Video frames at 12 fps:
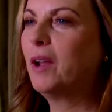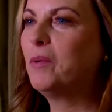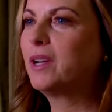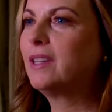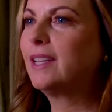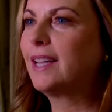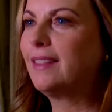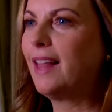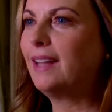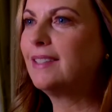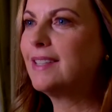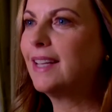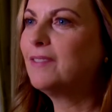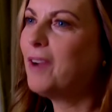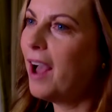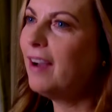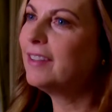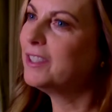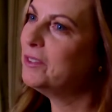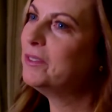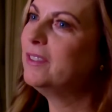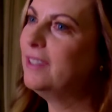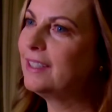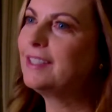I want to look at that and say, wow, you
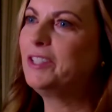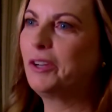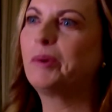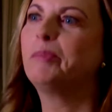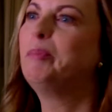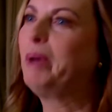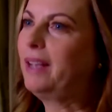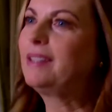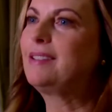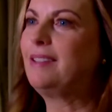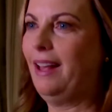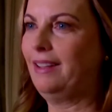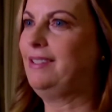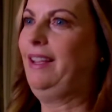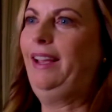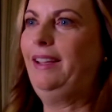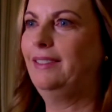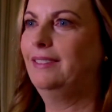looked your best that day.